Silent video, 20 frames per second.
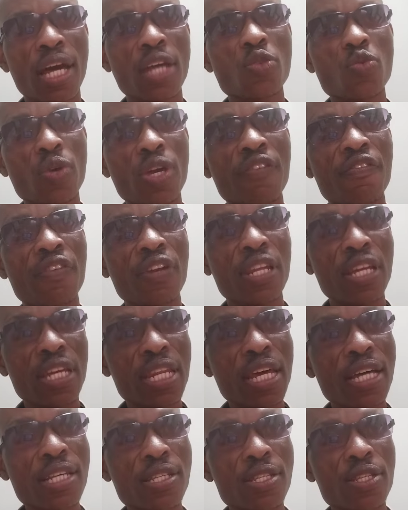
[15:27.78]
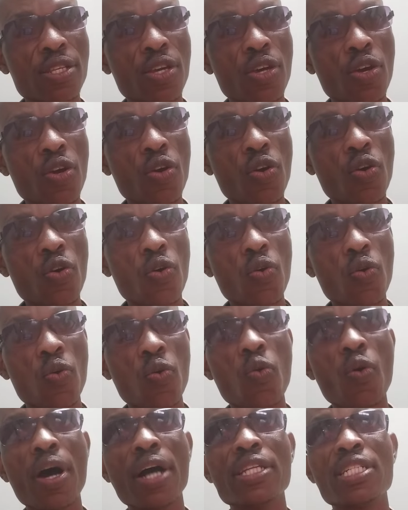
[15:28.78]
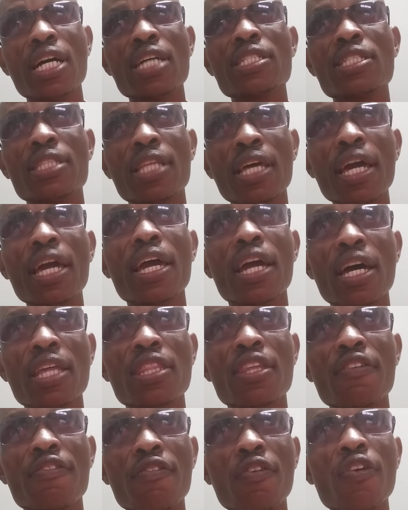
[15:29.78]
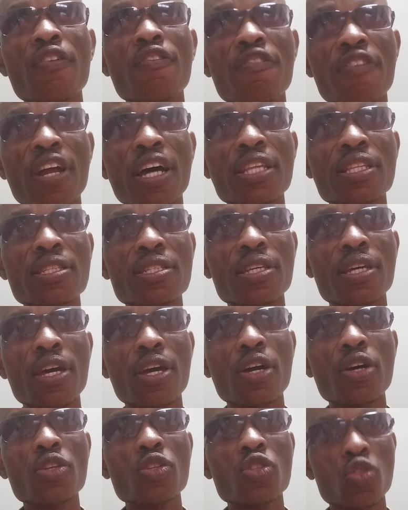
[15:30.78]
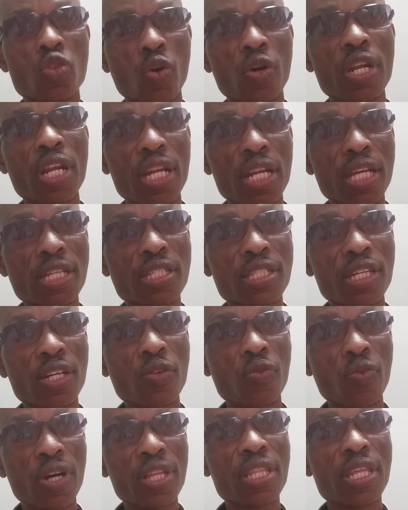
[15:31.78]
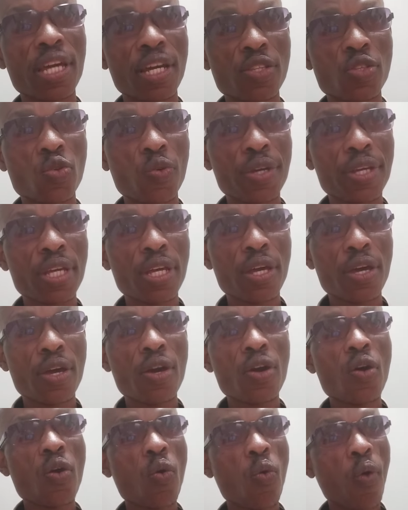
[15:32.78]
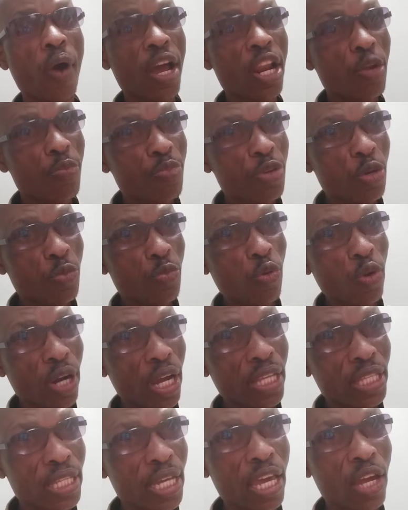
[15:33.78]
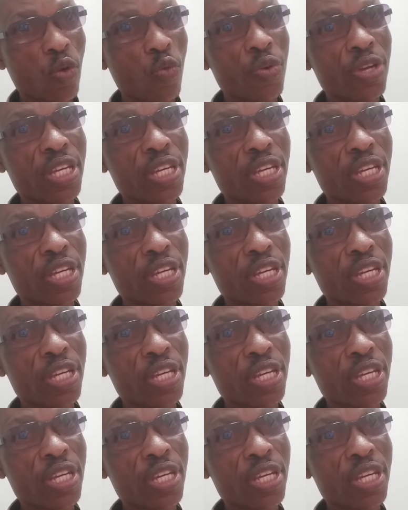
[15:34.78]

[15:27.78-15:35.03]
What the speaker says: that we have leaders who are just there at the forefront, don't understand what they are doing, while people are dying.